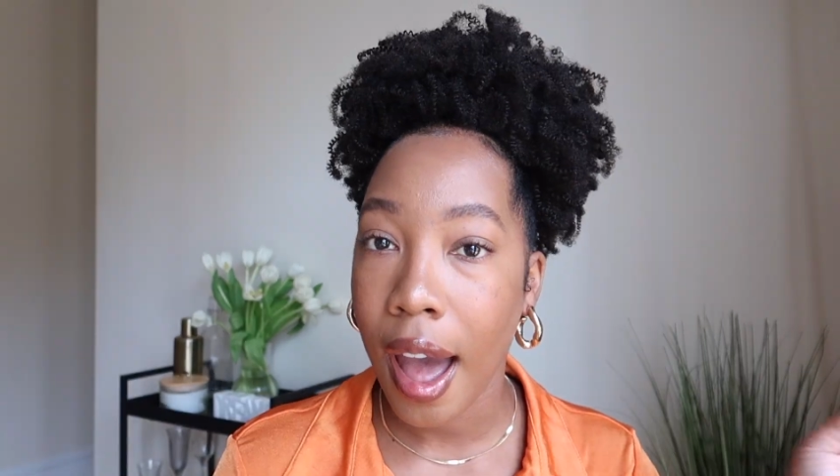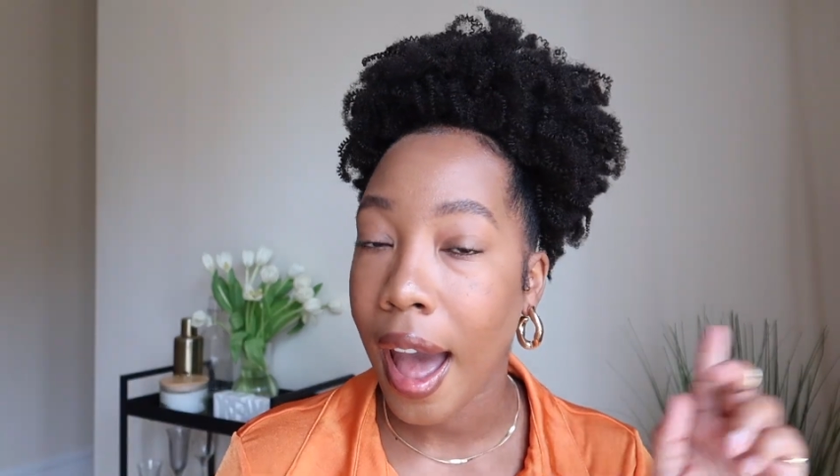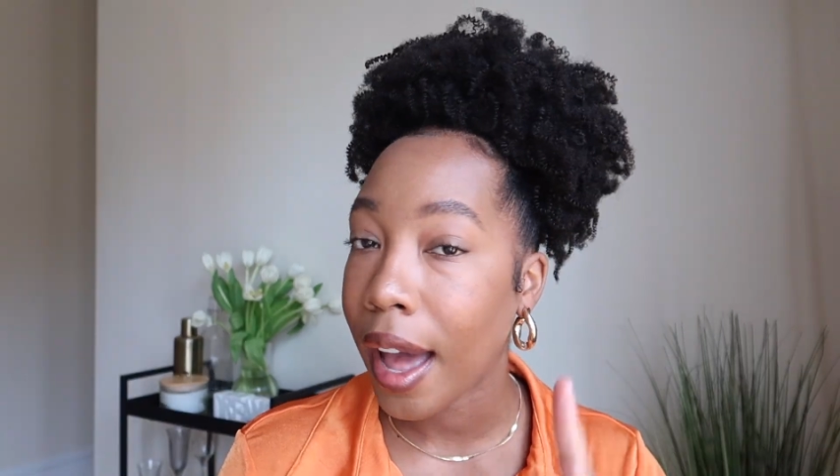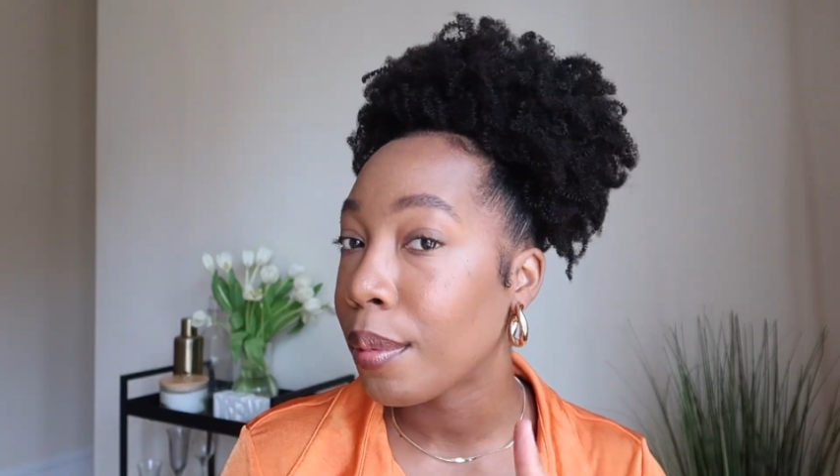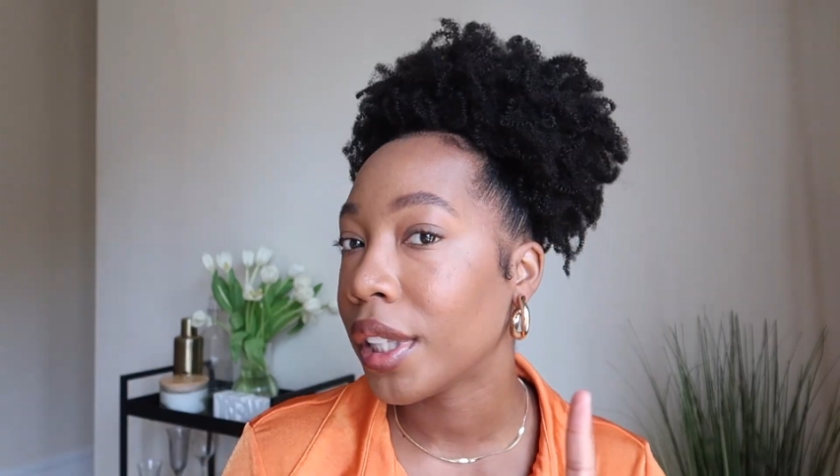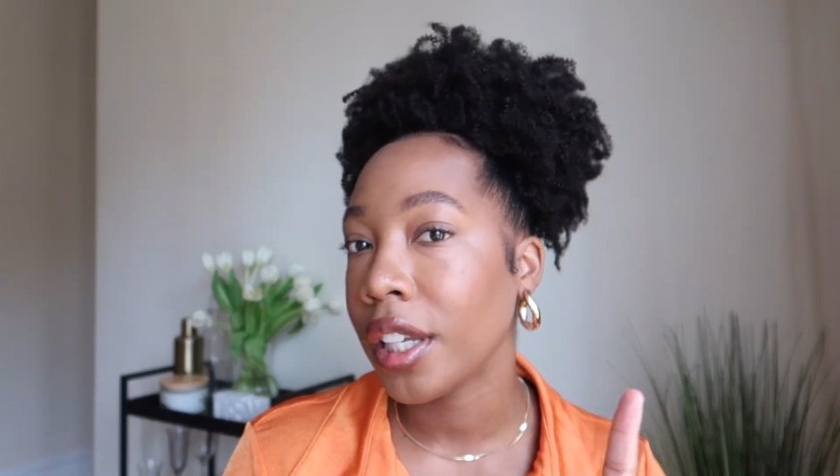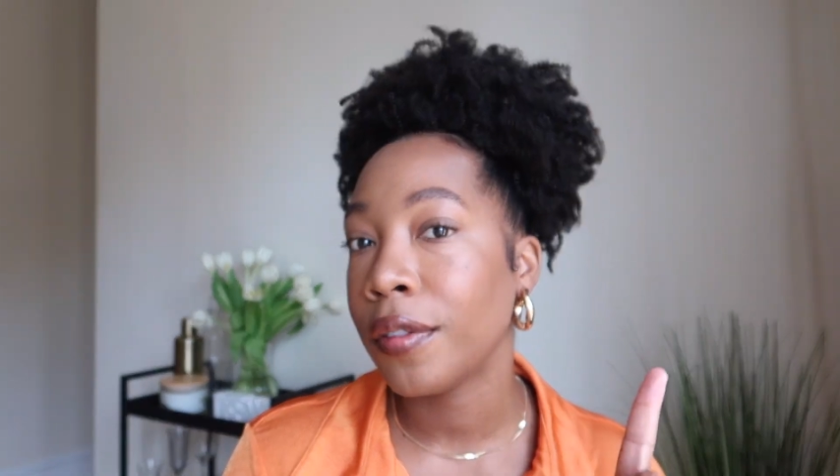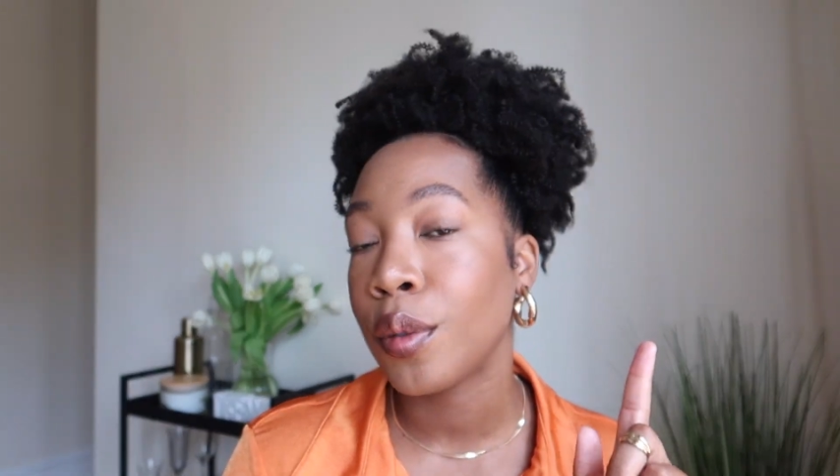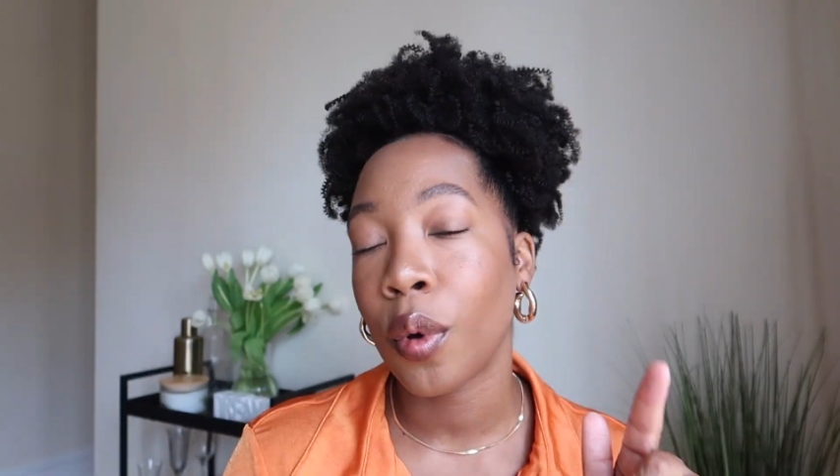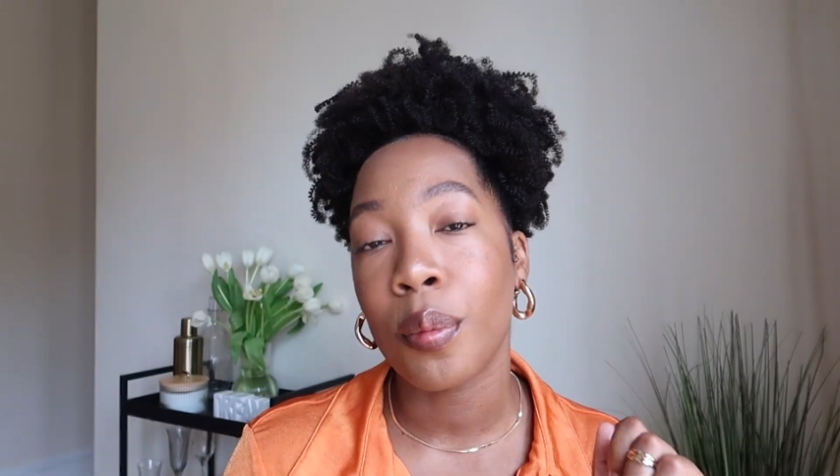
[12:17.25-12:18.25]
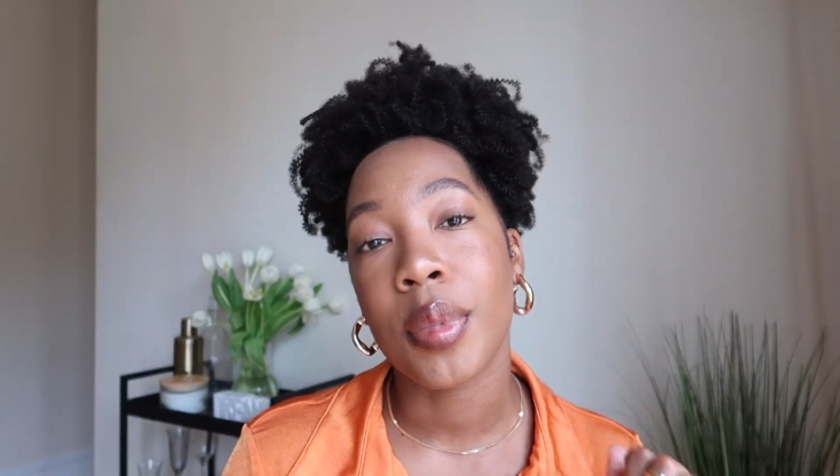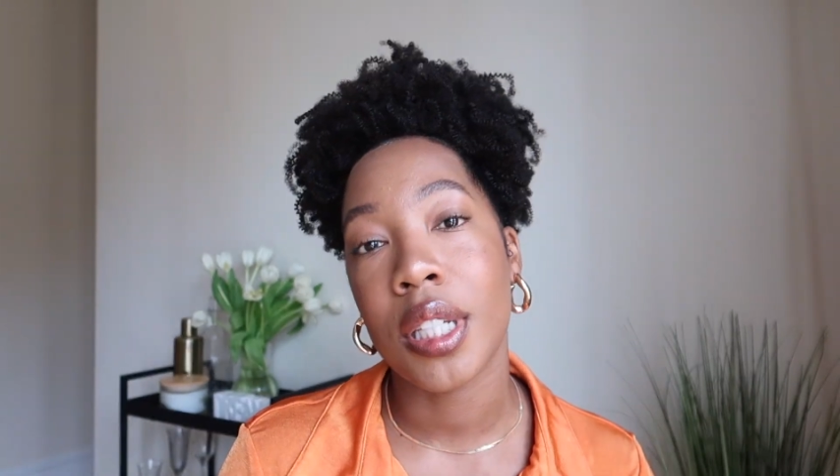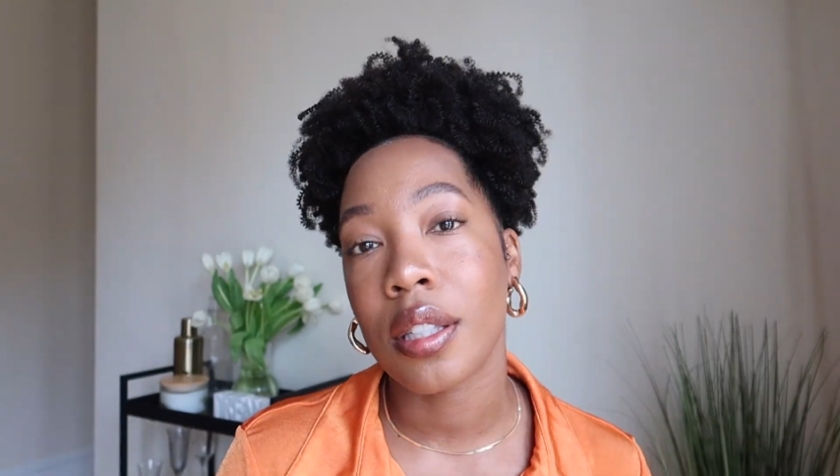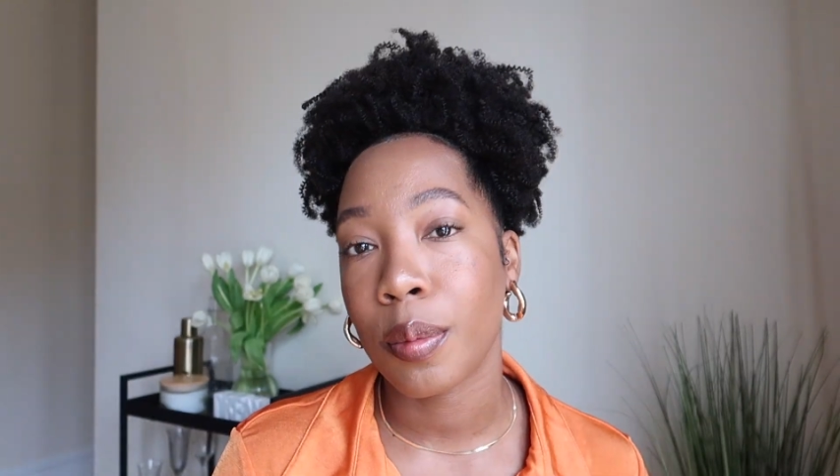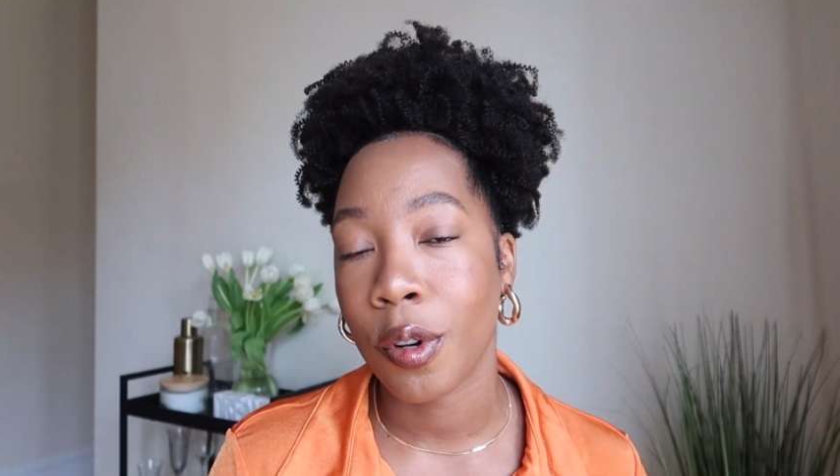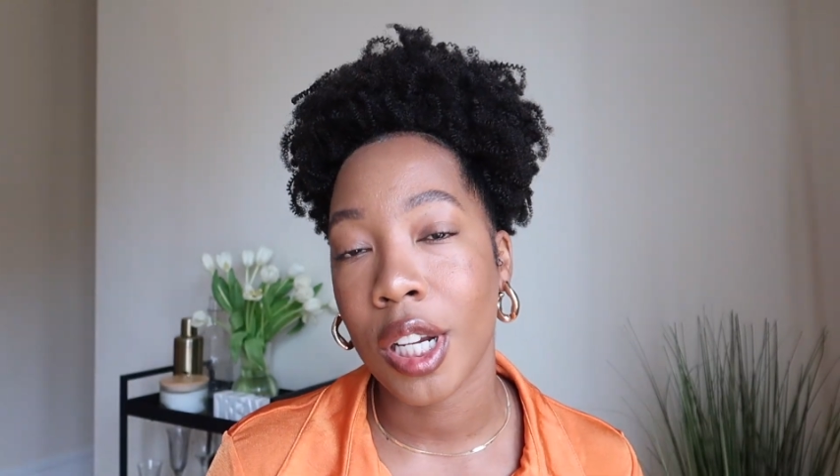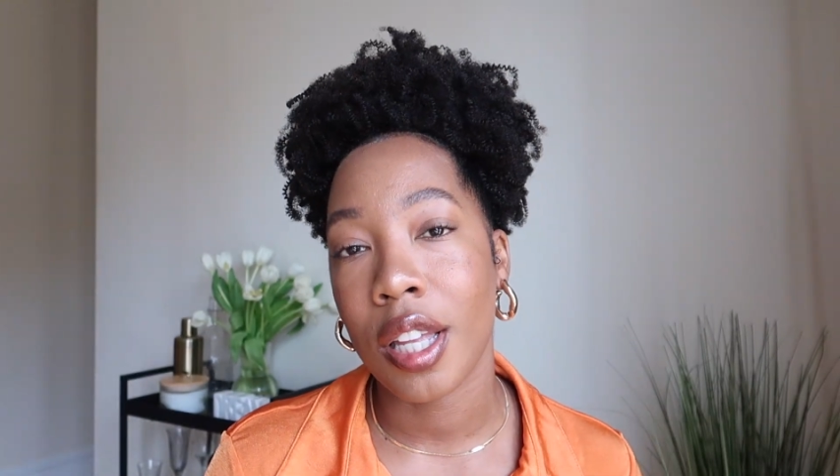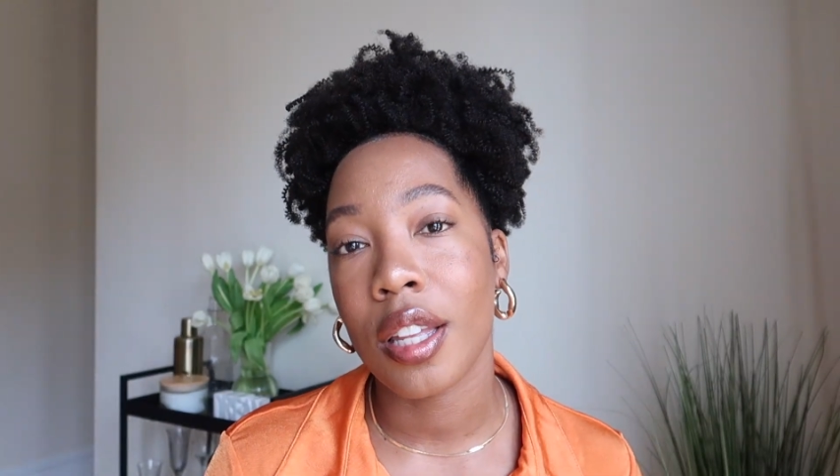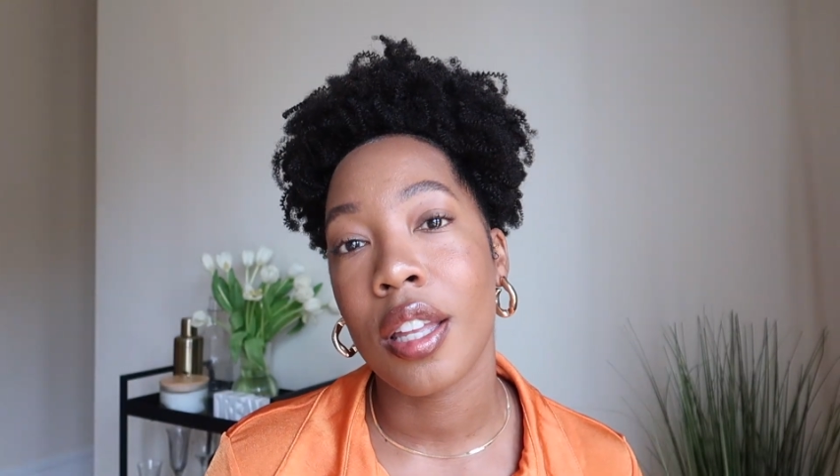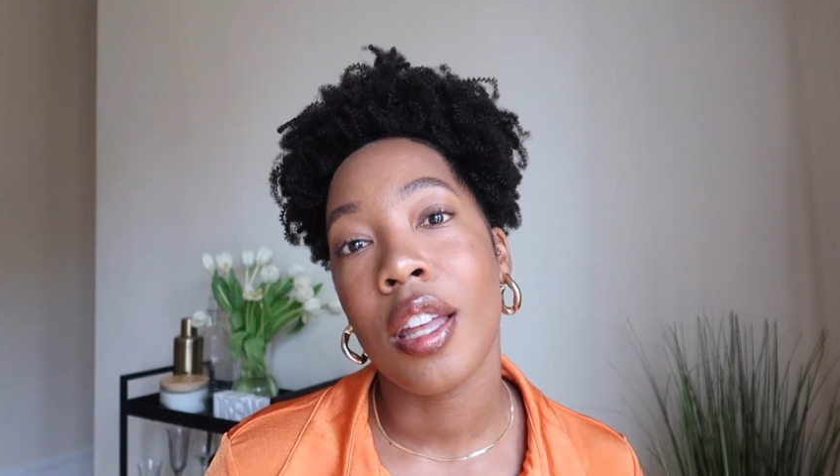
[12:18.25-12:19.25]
I believe you won't be disappointed.